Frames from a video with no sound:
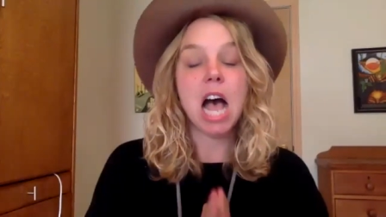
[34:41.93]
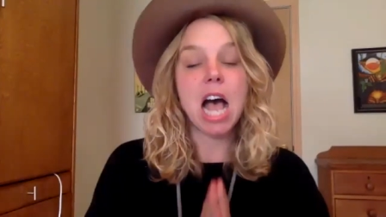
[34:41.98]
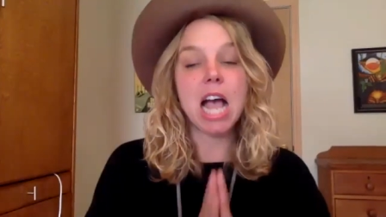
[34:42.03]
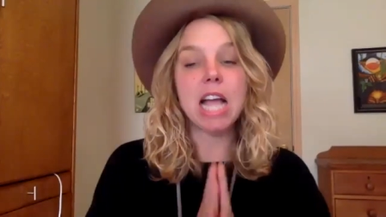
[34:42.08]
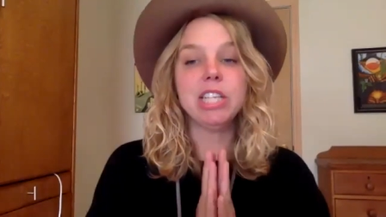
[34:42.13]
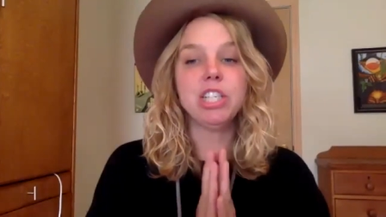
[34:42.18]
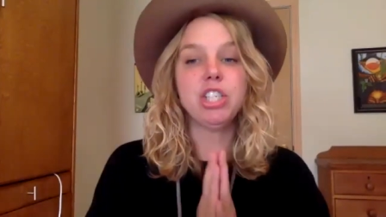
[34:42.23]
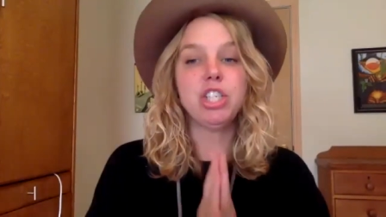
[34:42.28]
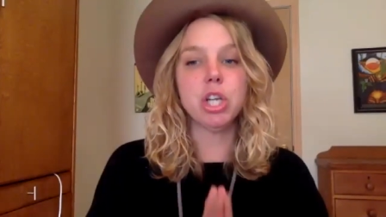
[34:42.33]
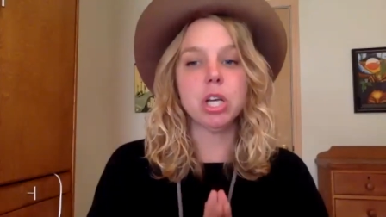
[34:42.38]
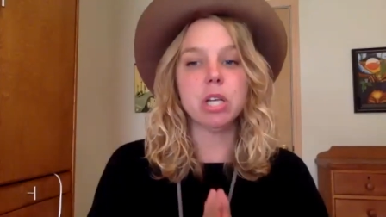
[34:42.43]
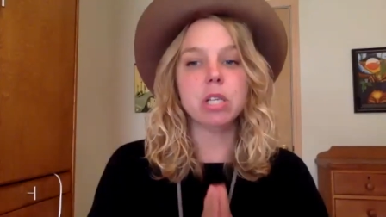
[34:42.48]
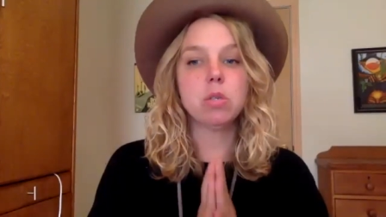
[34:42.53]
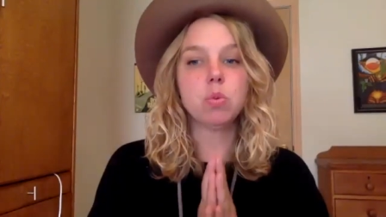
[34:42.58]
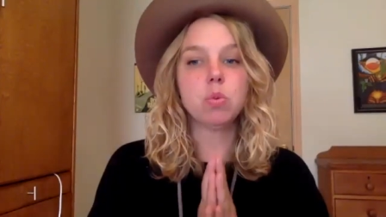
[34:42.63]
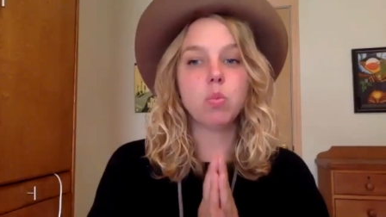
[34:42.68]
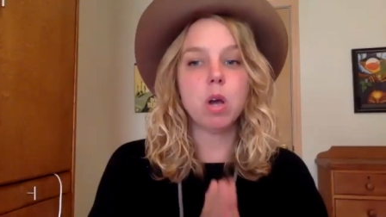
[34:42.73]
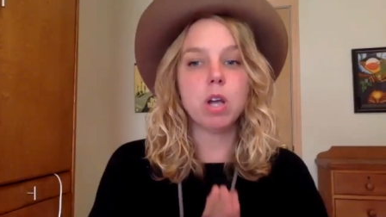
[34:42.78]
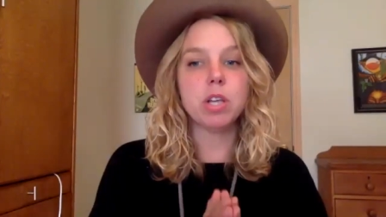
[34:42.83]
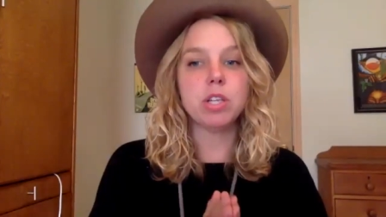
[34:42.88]
I
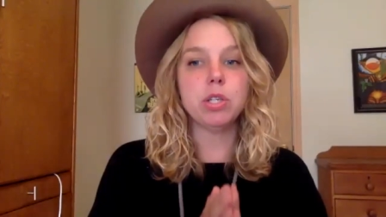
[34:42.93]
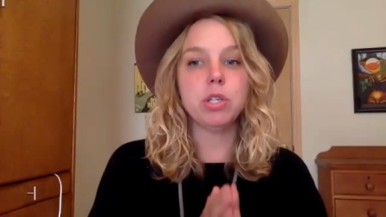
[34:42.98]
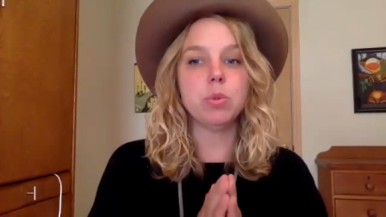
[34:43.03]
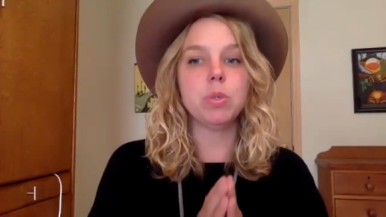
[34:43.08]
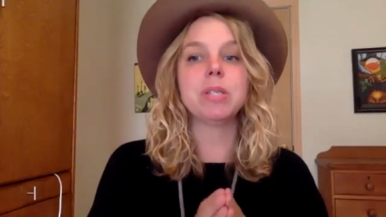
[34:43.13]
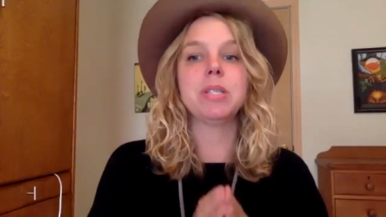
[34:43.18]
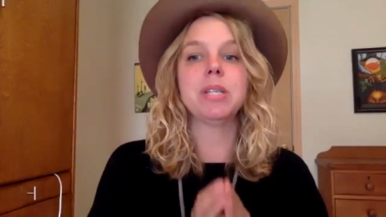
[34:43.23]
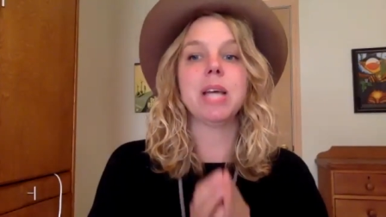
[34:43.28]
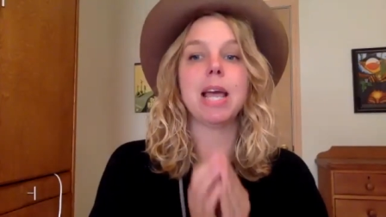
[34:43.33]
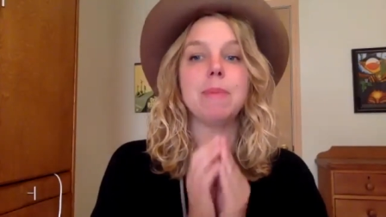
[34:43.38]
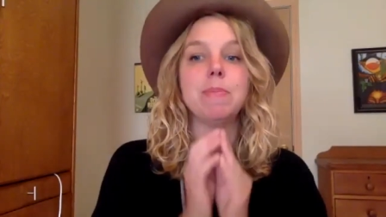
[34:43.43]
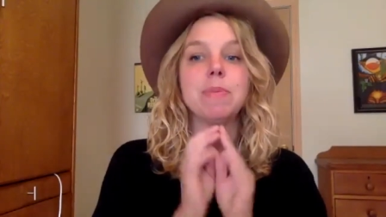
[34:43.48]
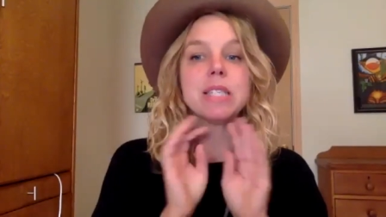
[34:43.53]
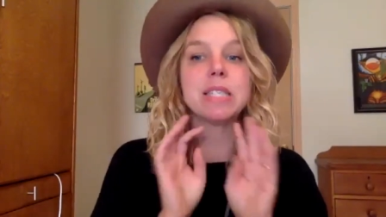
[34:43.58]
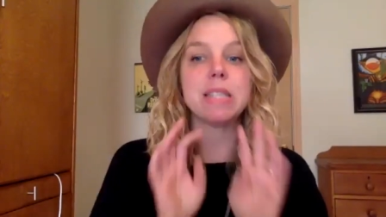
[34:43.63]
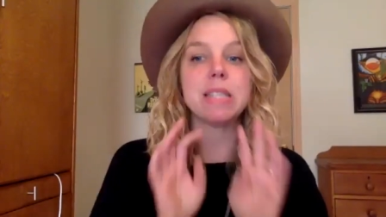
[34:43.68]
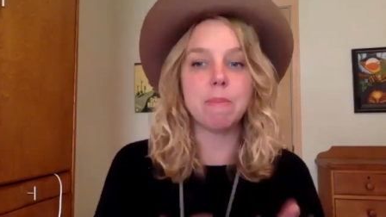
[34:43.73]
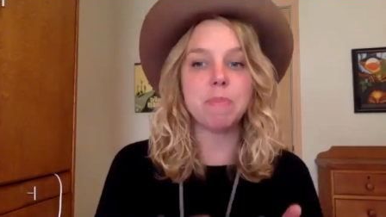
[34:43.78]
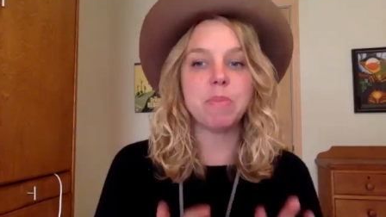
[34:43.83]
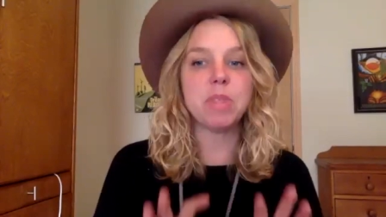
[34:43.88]
just want you to type
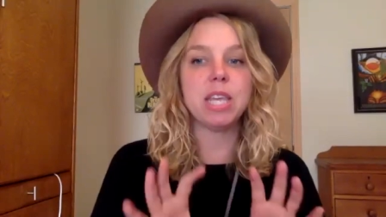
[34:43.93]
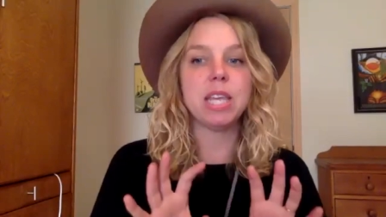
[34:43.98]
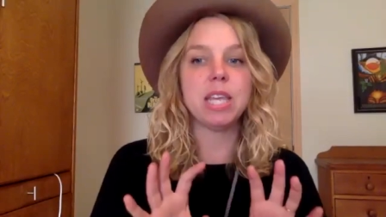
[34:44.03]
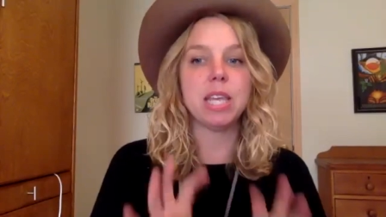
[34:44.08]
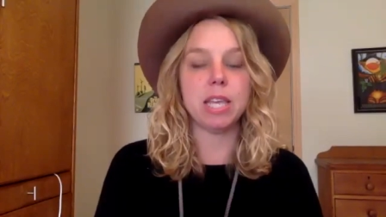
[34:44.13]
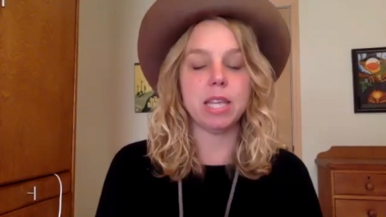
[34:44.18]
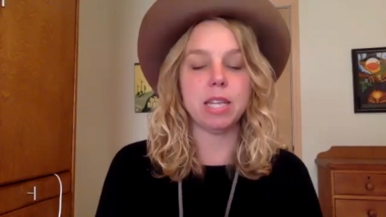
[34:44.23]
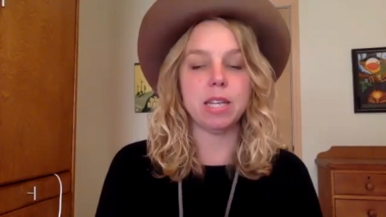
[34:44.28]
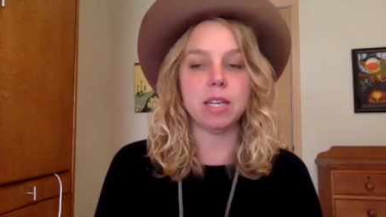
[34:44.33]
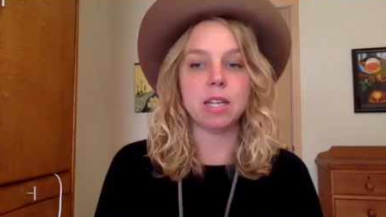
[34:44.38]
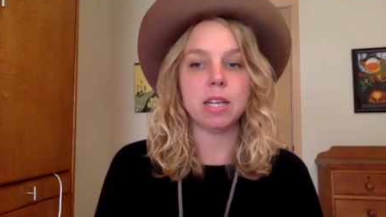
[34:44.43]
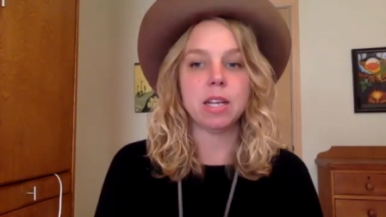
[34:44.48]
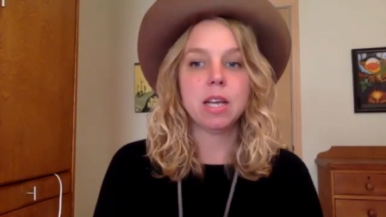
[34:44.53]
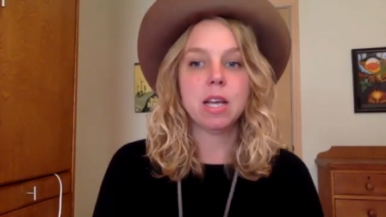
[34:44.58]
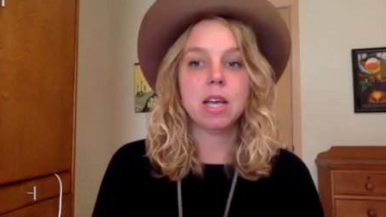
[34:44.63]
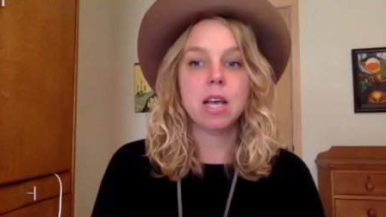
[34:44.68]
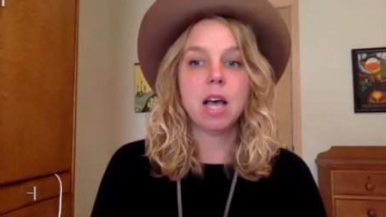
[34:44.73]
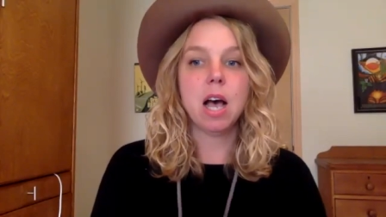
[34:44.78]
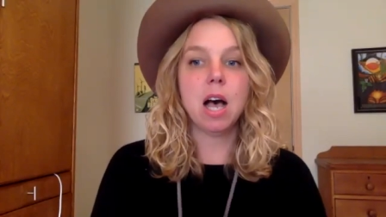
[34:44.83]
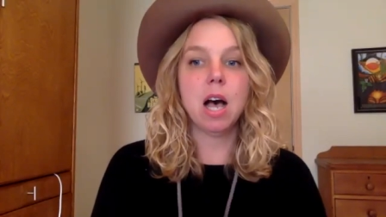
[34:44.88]
something in
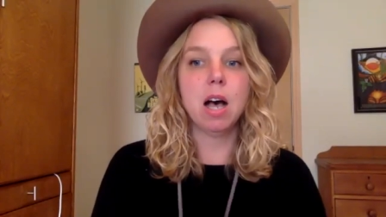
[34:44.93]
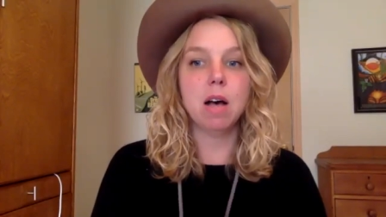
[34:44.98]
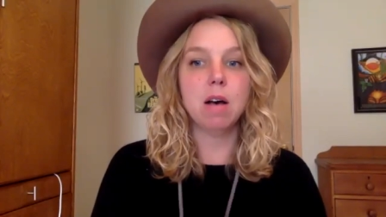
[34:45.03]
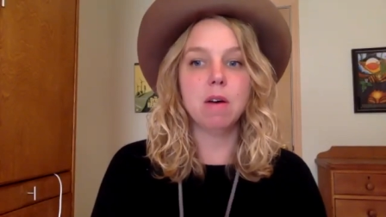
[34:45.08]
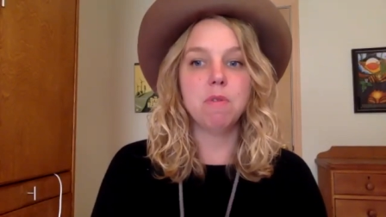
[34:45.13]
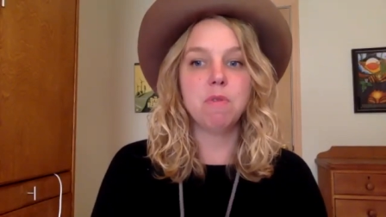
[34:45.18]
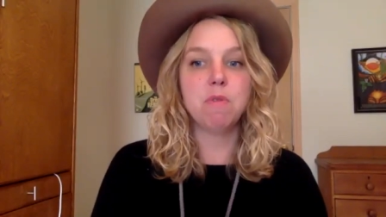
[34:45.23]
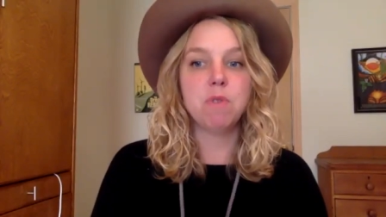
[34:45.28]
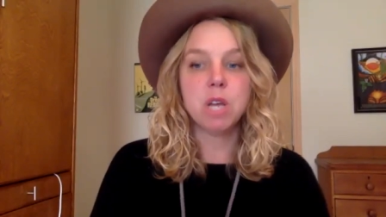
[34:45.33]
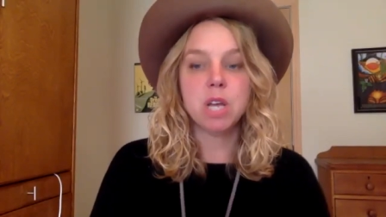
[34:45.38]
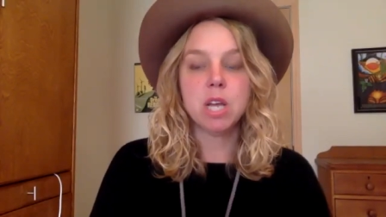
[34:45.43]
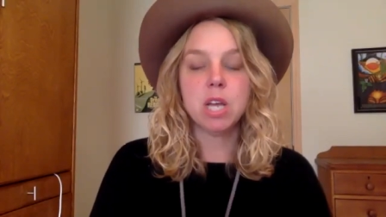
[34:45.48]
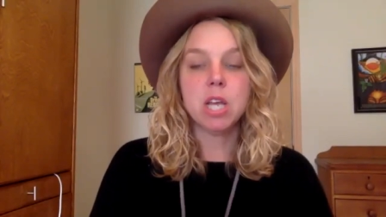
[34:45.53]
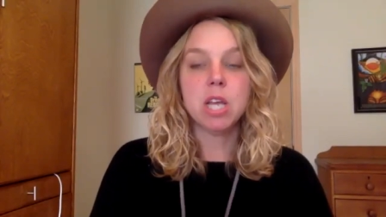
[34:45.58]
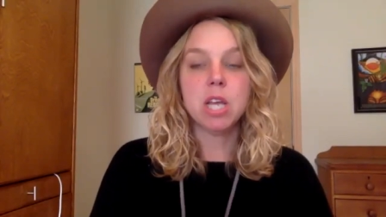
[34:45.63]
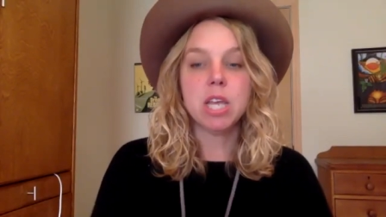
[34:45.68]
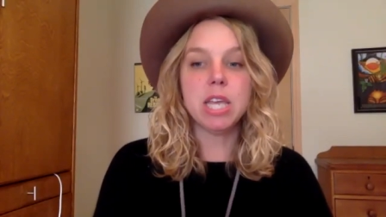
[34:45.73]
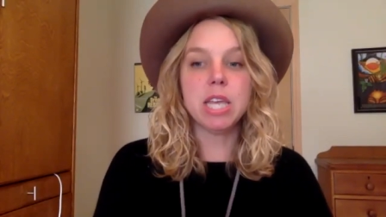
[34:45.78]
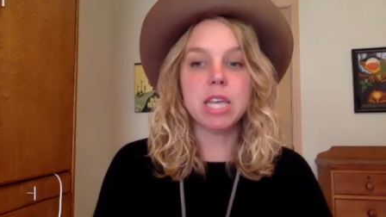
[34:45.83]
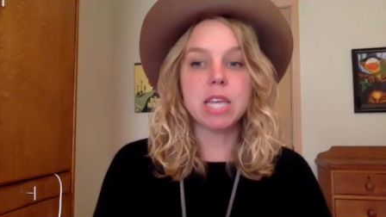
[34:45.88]
of
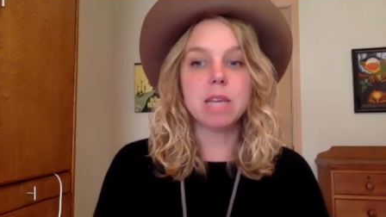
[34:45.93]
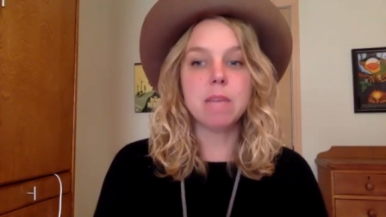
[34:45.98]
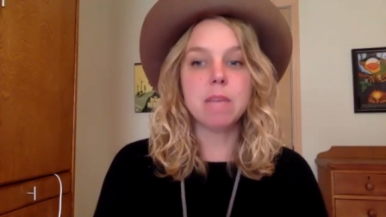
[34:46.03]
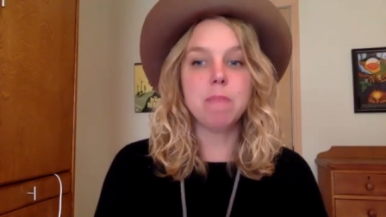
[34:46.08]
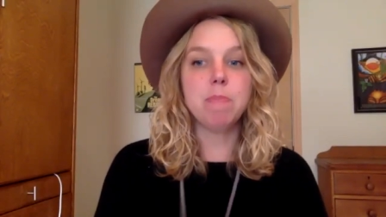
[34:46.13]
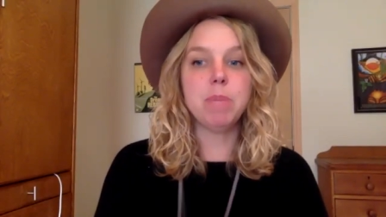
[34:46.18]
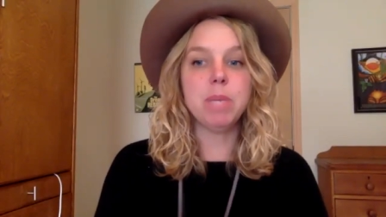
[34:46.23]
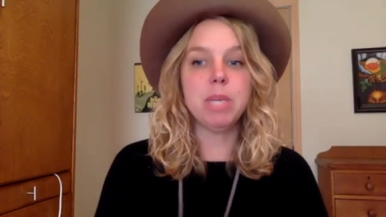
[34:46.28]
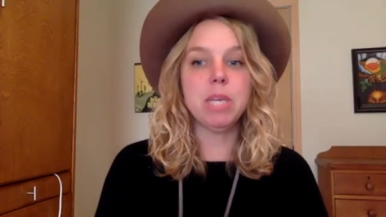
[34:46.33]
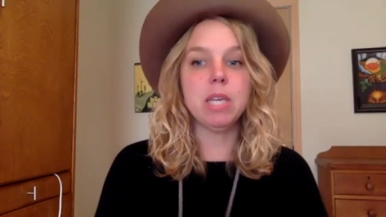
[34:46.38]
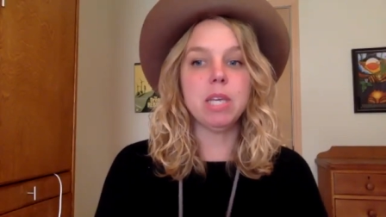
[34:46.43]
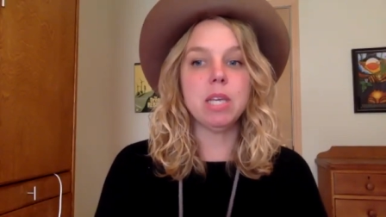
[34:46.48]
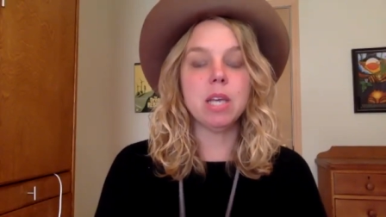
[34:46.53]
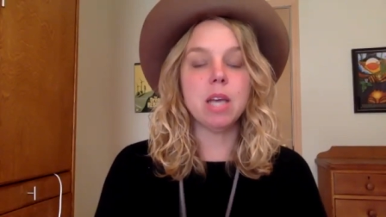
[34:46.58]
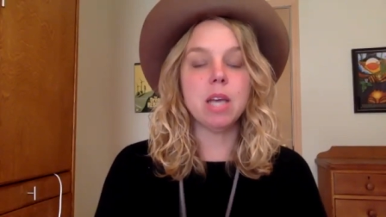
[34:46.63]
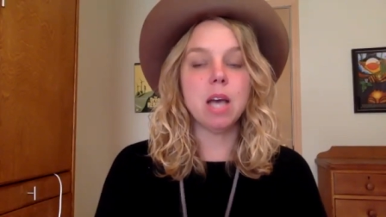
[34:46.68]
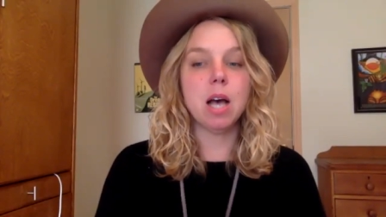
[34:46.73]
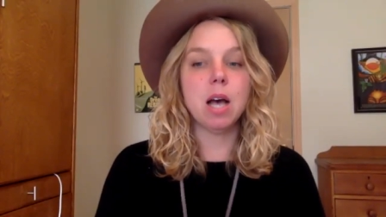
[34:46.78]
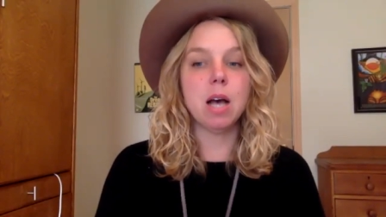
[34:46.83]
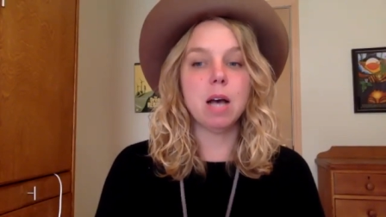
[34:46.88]
it can be,
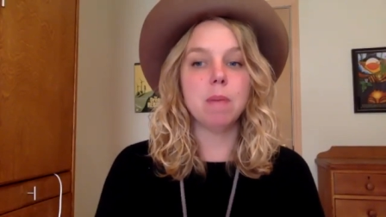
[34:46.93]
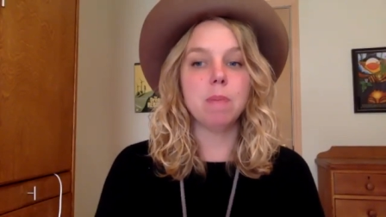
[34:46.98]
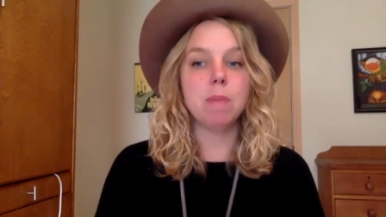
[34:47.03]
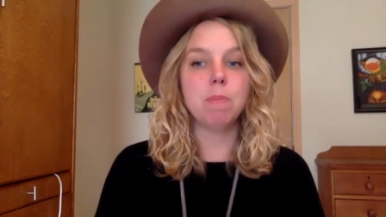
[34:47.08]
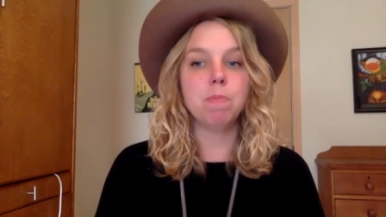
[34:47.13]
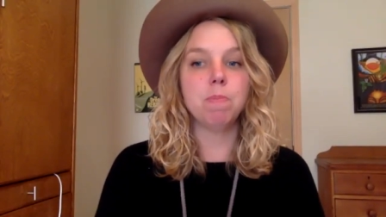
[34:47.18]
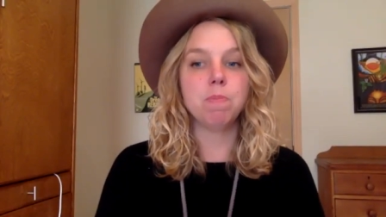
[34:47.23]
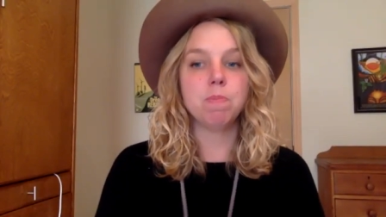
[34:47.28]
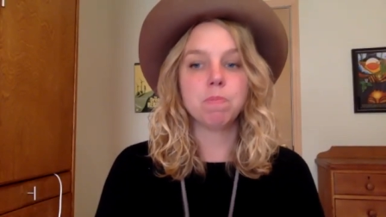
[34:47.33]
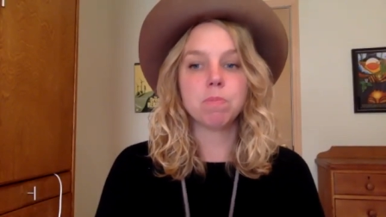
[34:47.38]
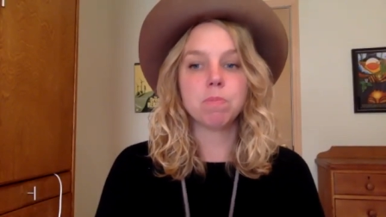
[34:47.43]
um,